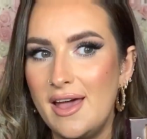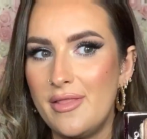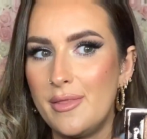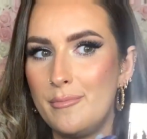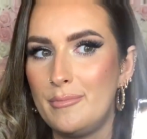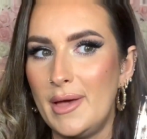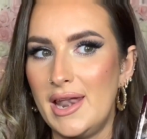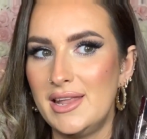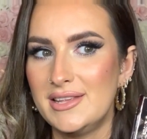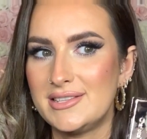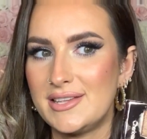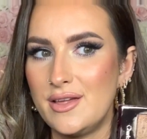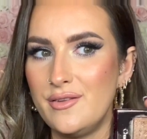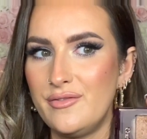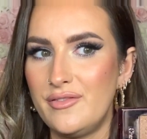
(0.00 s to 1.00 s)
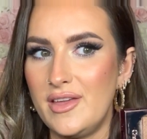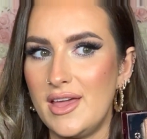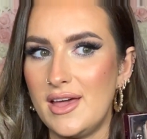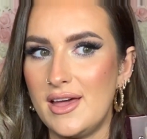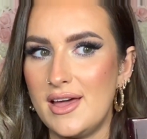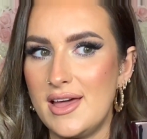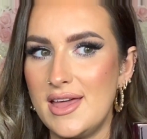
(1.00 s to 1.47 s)
The Bella
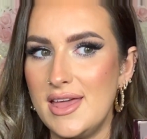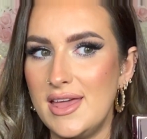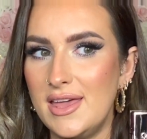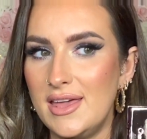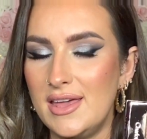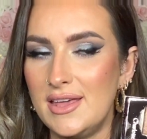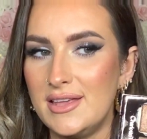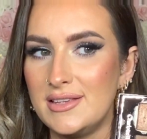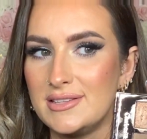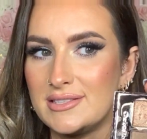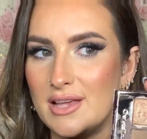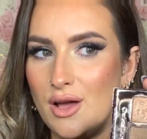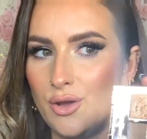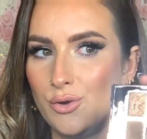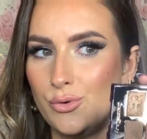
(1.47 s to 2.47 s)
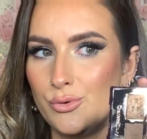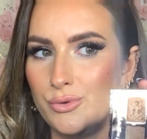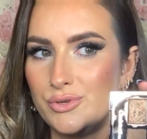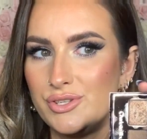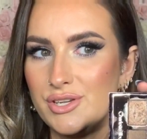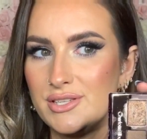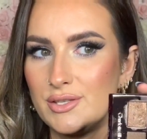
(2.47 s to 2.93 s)
Sophia is a
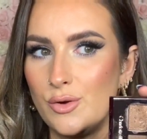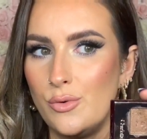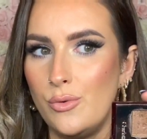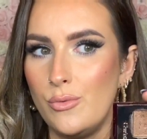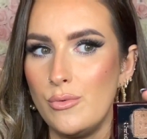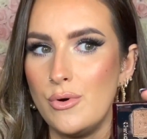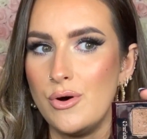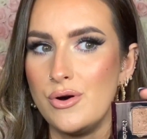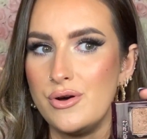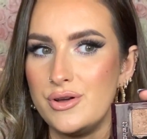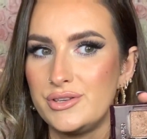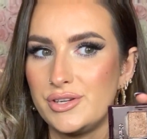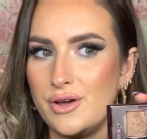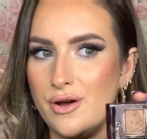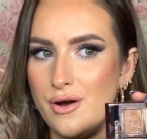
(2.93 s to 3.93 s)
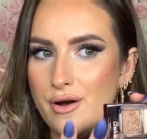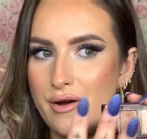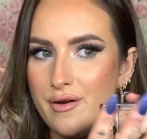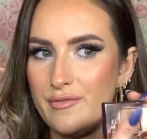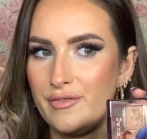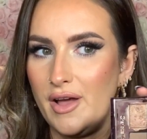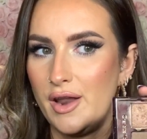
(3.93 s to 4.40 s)
gorgeous quad
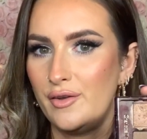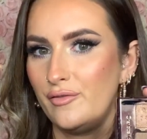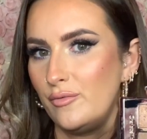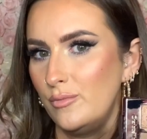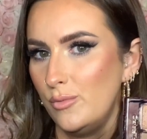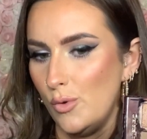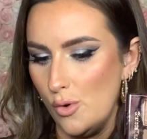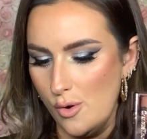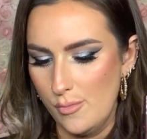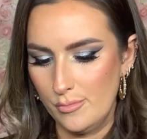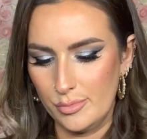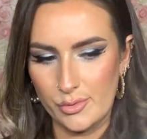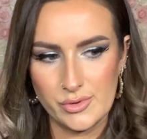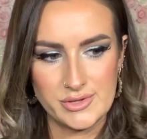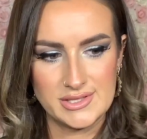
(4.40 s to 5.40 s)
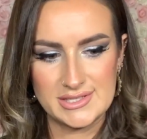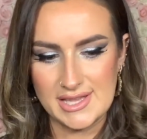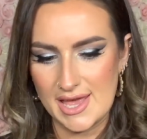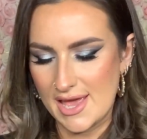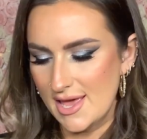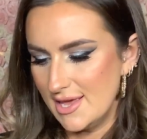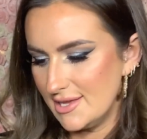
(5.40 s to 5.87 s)
of kind of warm
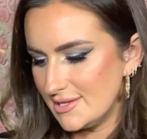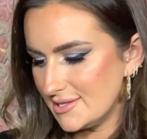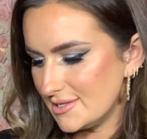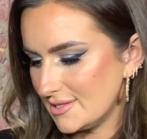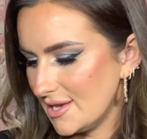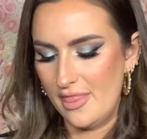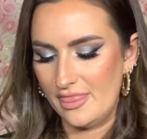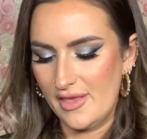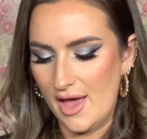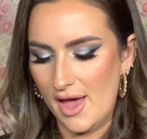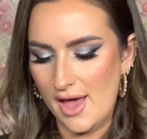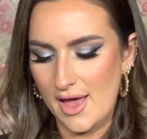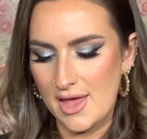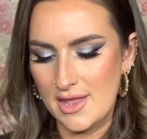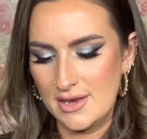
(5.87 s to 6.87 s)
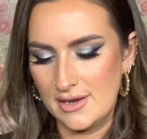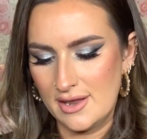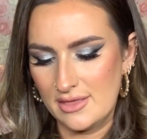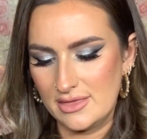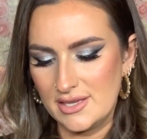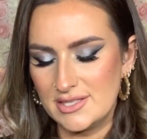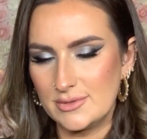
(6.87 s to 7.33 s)
bronzes. And then
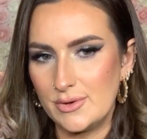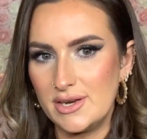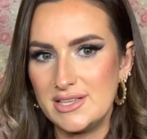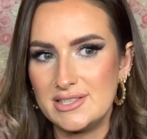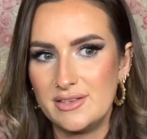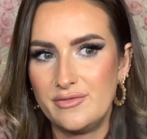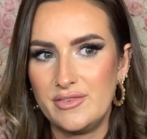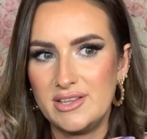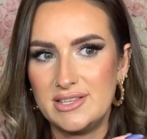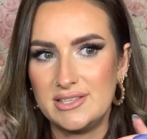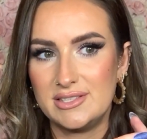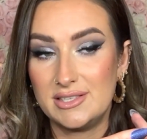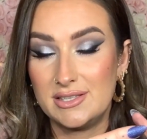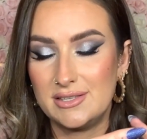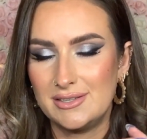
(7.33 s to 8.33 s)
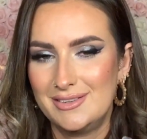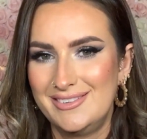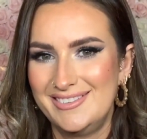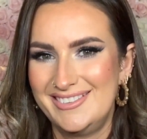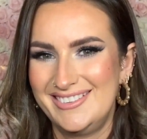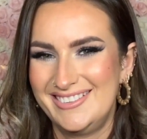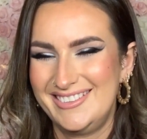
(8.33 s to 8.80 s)
this one is the
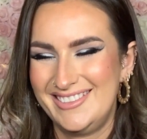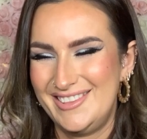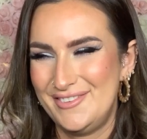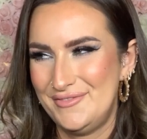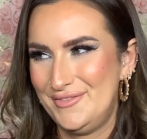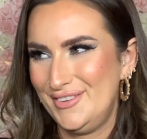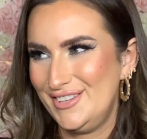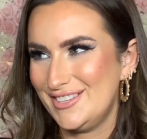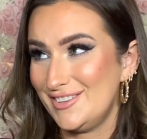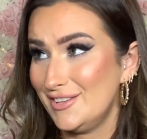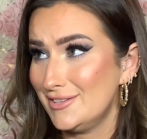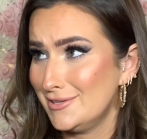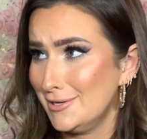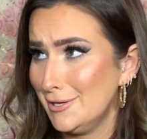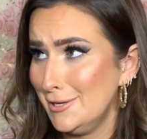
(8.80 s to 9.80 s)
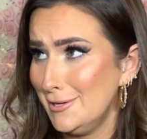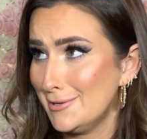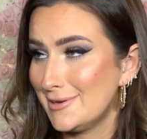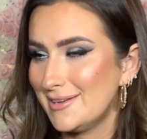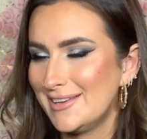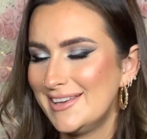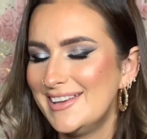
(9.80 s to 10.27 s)
Sophisticate.
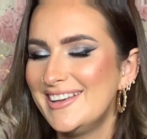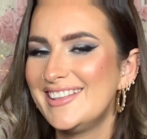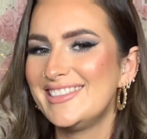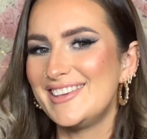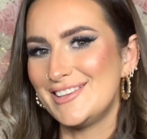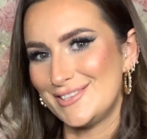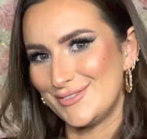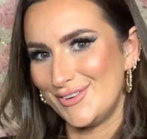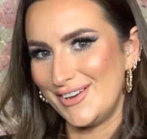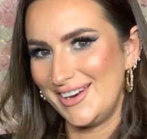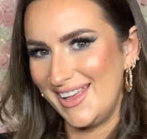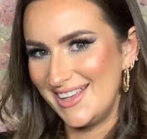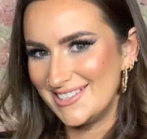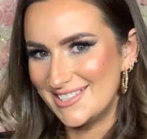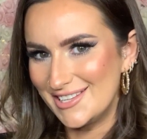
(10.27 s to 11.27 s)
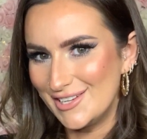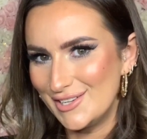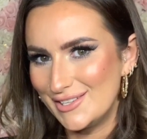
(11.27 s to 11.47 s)
This one is the